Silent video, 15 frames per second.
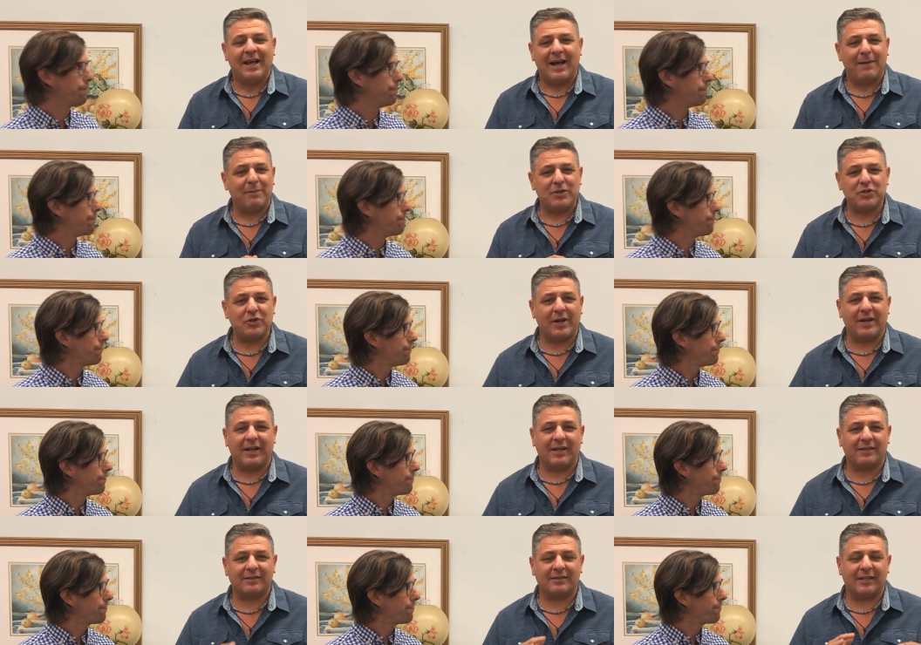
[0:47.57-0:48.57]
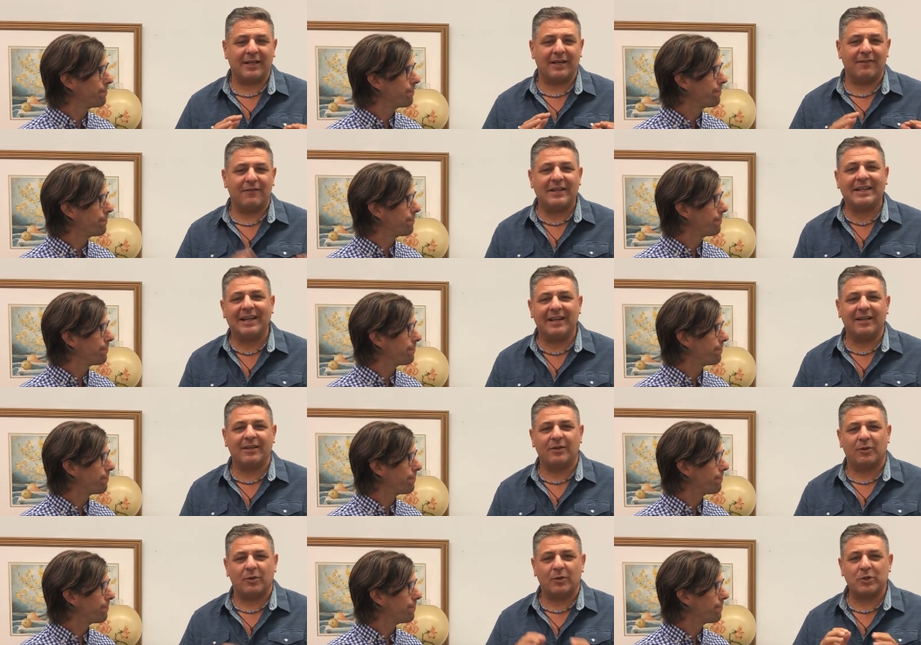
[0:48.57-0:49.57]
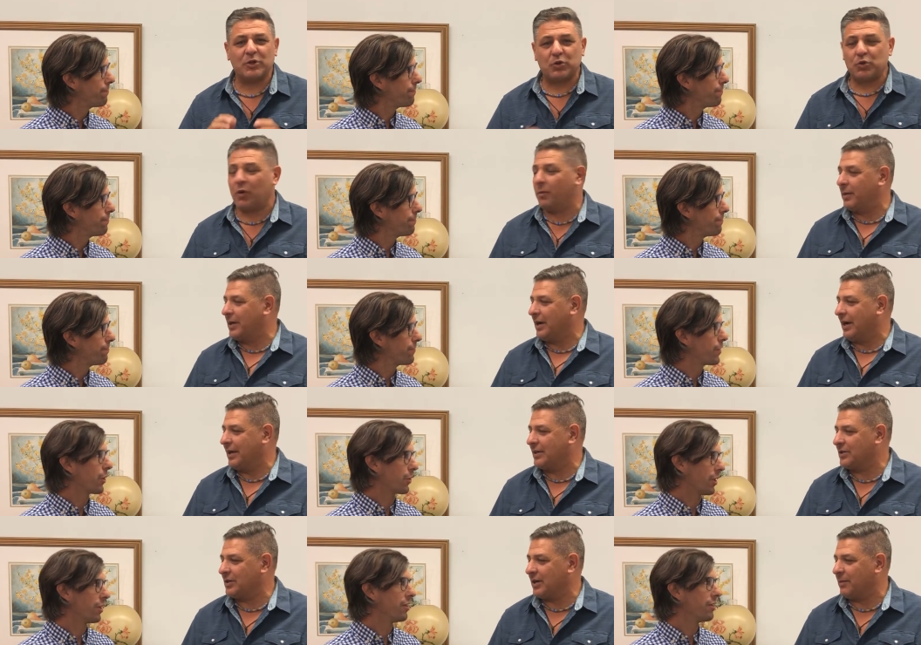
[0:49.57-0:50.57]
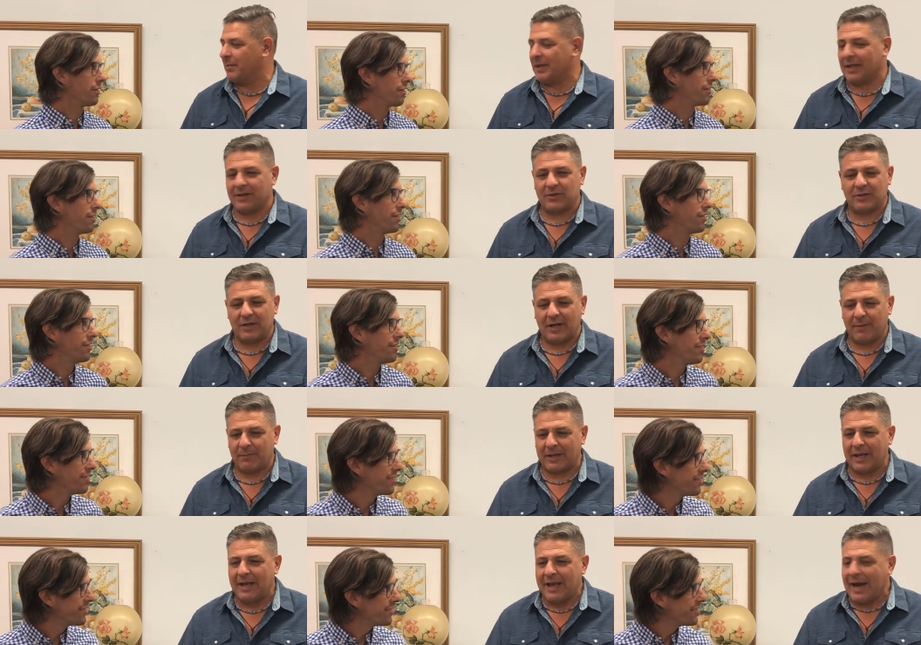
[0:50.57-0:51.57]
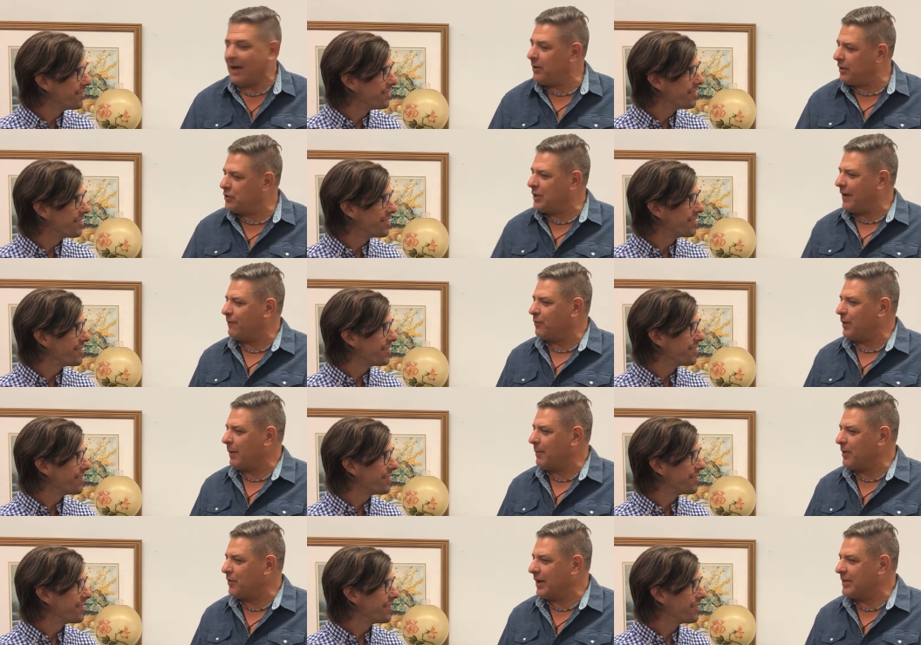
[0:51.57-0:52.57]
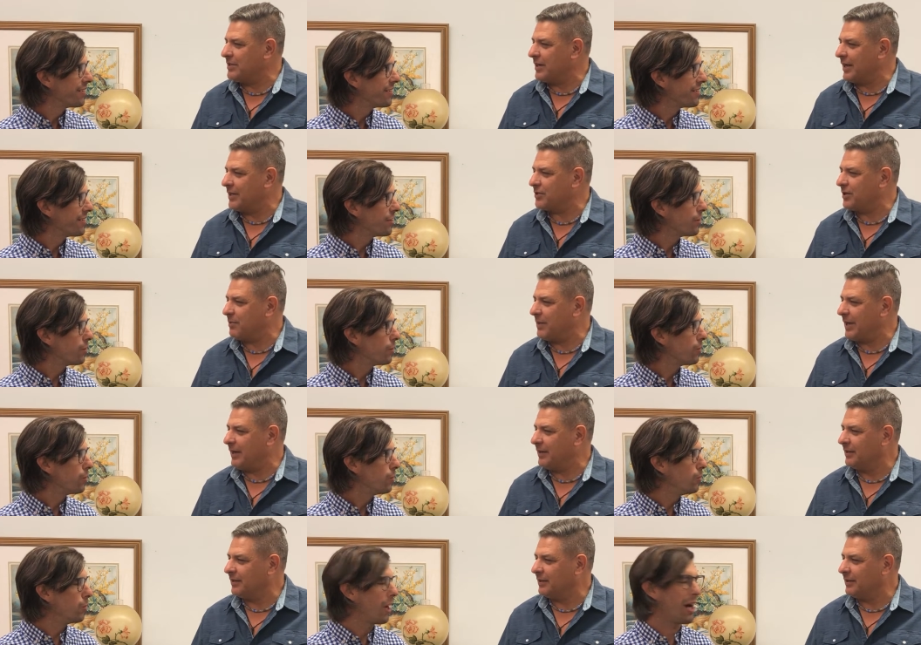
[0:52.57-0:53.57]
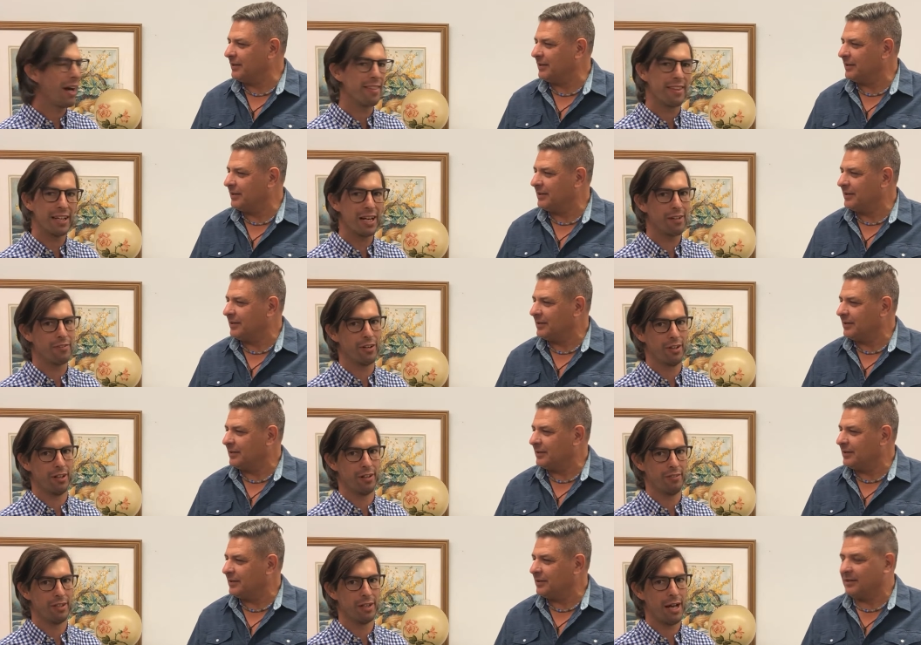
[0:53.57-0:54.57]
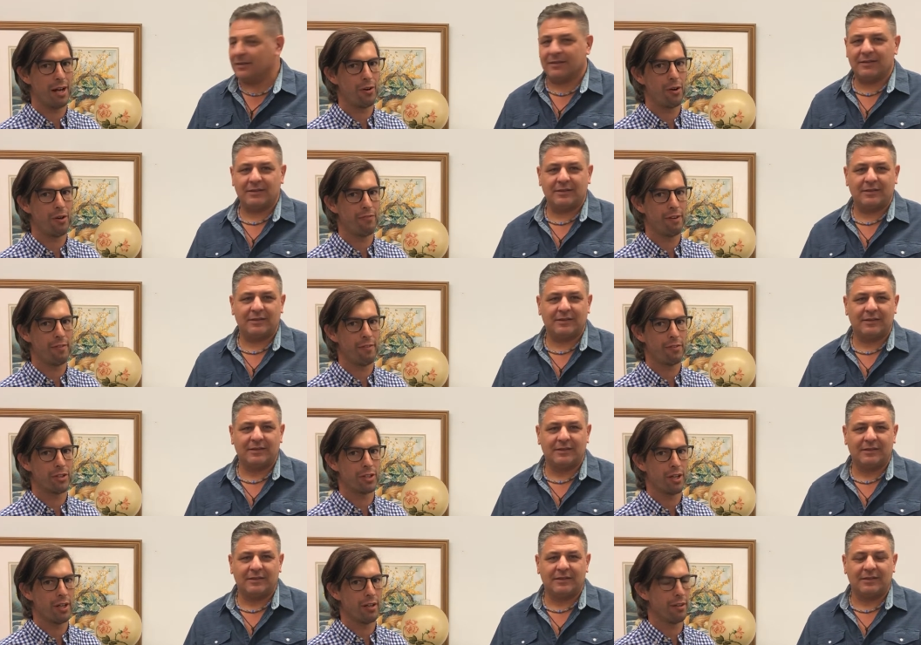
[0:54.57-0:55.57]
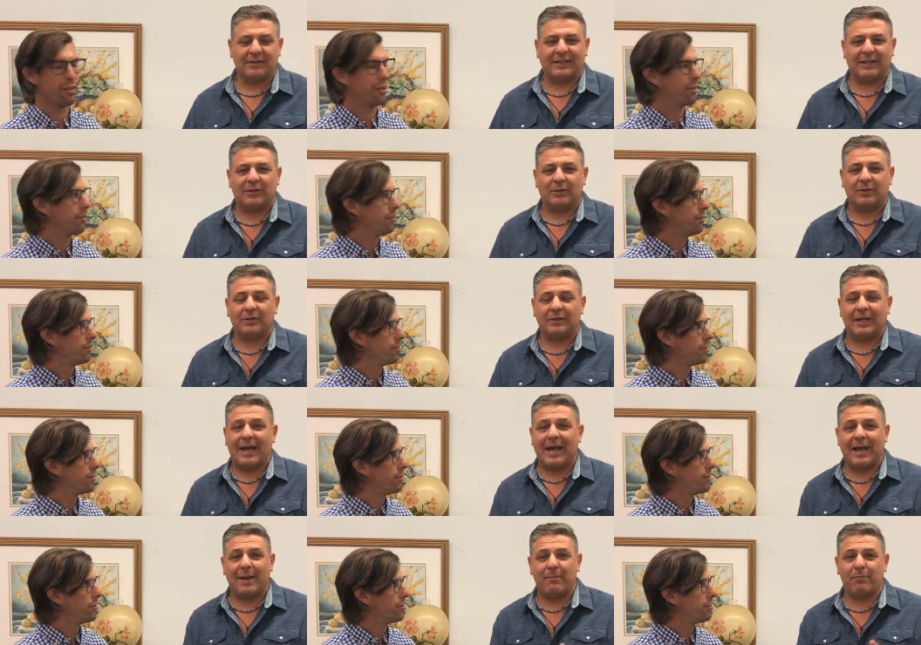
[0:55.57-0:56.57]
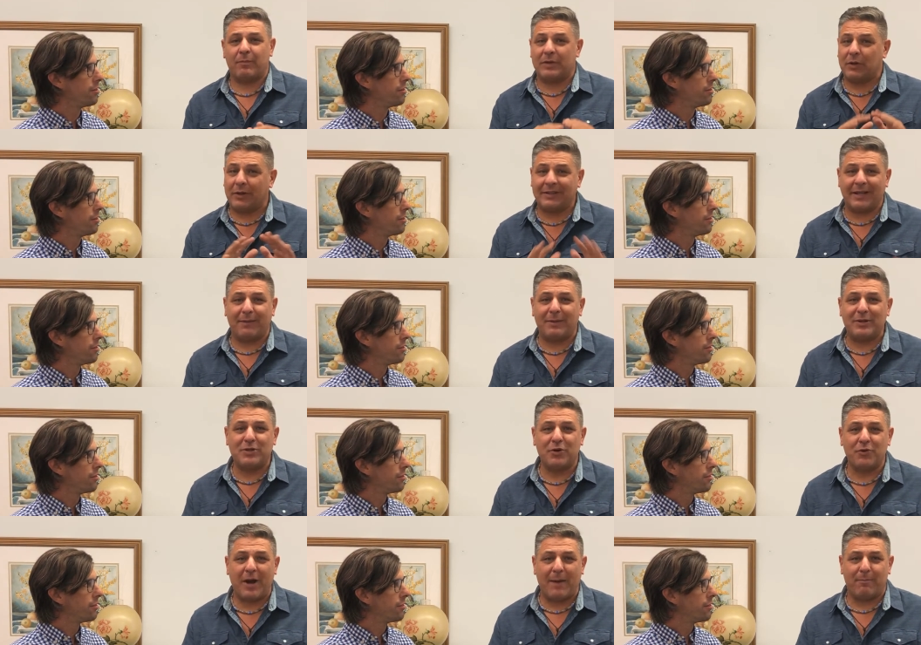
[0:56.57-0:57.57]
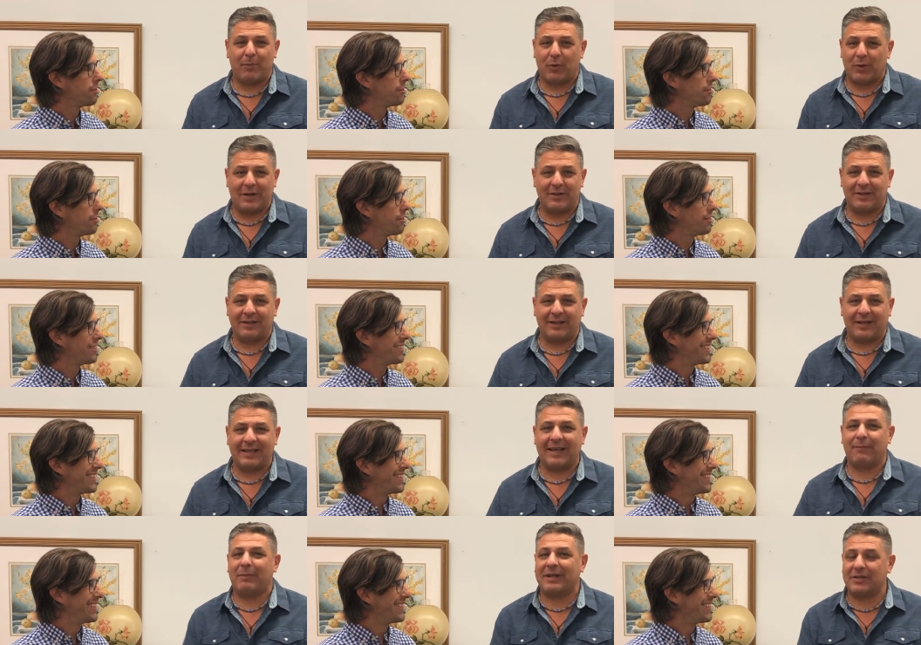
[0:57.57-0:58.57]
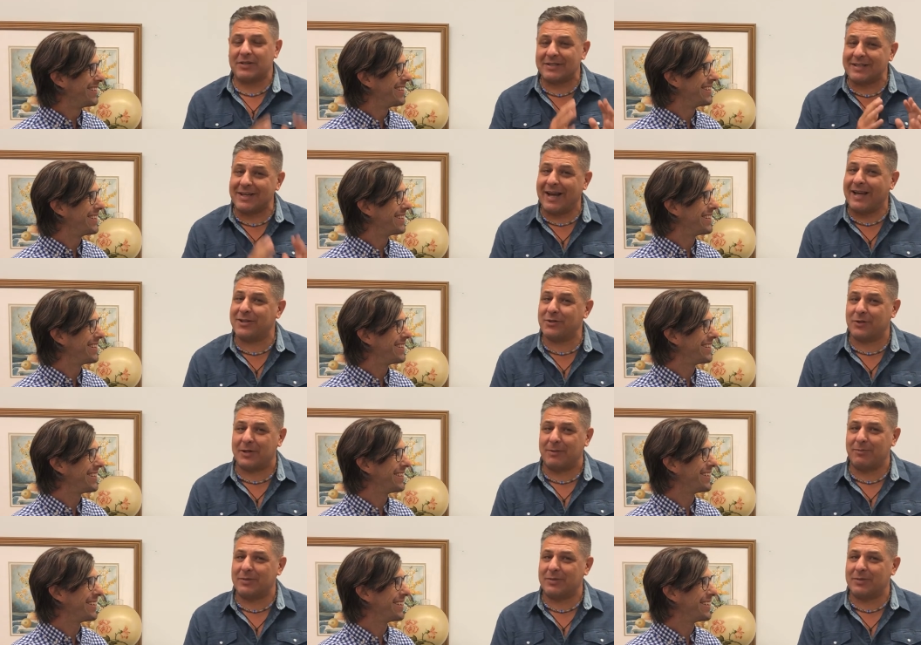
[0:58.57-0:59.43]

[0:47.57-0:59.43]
Speaker 1: I'm a straight out uh, vanilla or strawberry ice okay. cream, and that's so I'm. I don't, do you have rum and raisin ice cream here?
Speaker 2: I think I've heard of it. I don't know if I've
Speaker 1: ever tried it. Though. Okay, cool. Um, not that I'm into rum or anything like that, but it's just an ice cream,